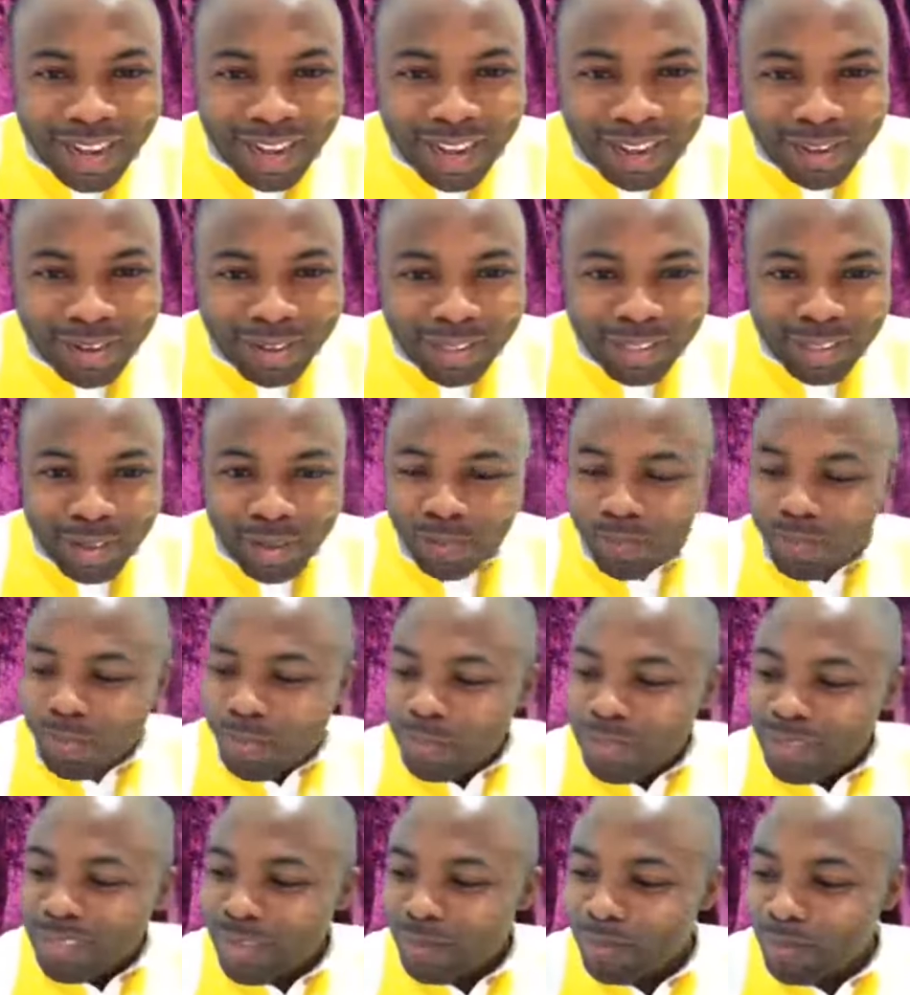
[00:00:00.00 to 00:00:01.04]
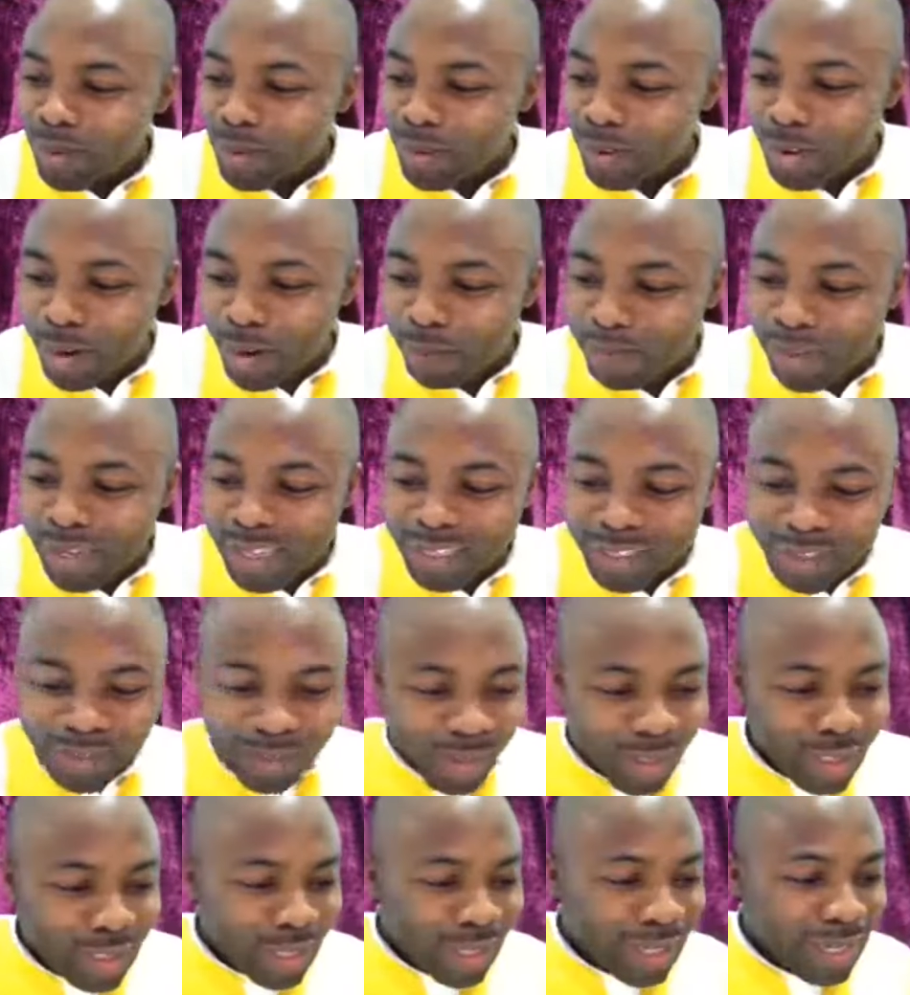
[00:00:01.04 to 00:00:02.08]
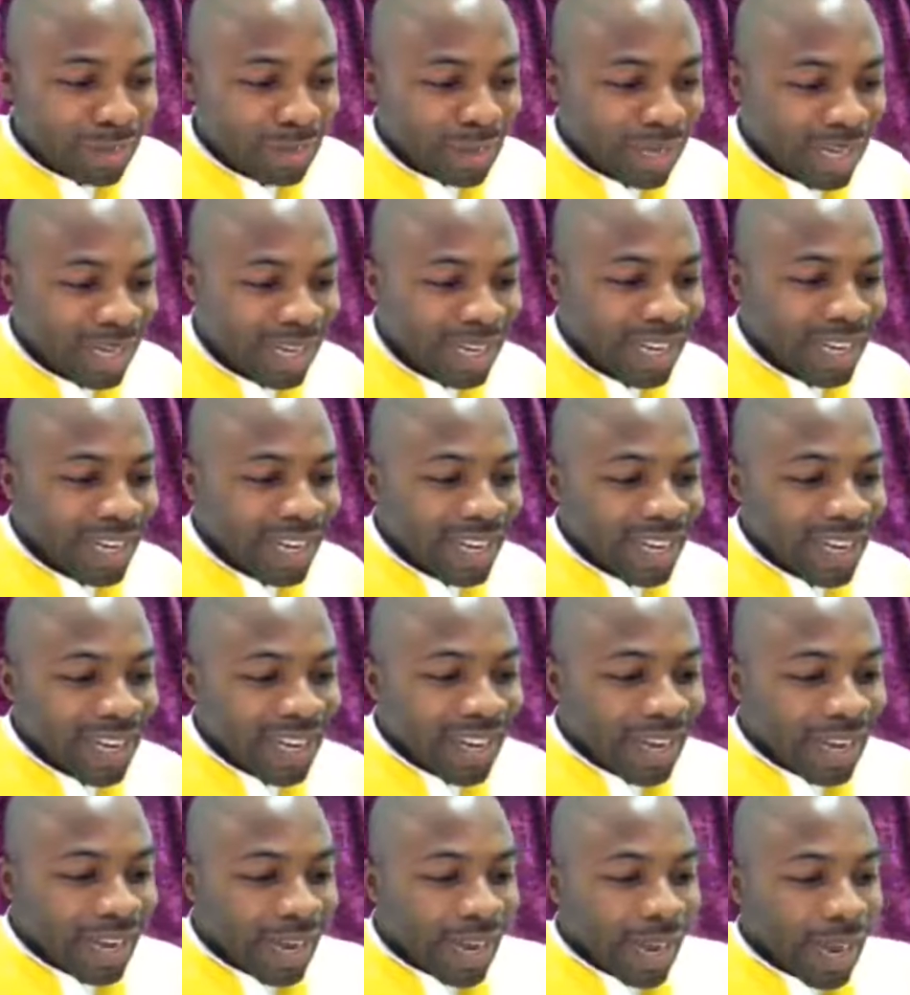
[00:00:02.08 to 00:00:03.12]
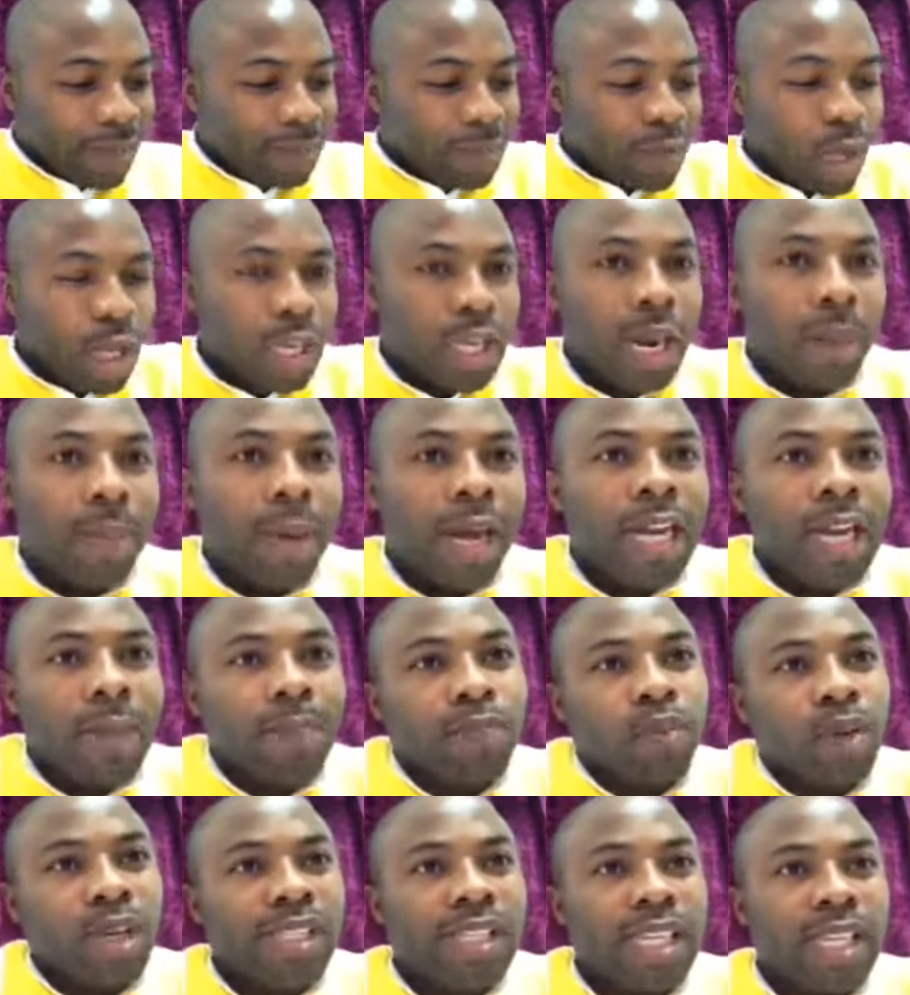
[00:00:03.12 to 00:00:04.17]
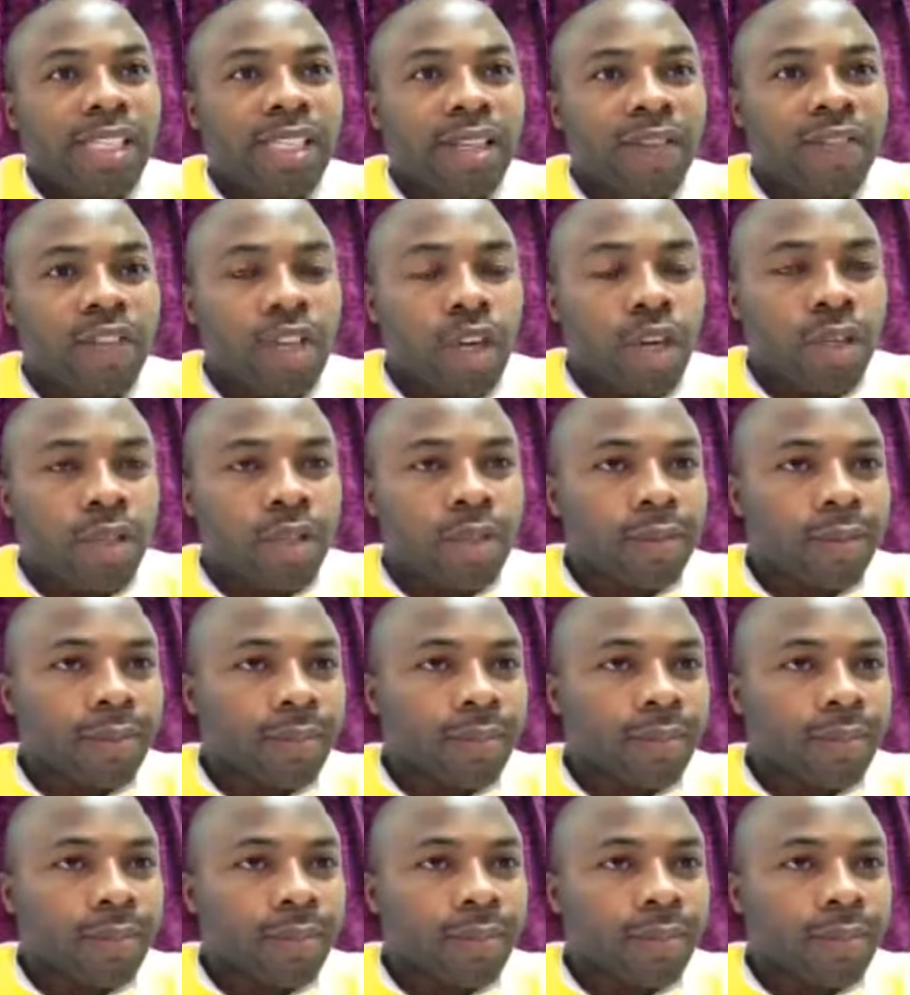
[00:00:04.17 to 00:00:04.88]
Mr. Poku, God bless you for joining me. I'm talking about the presence of God.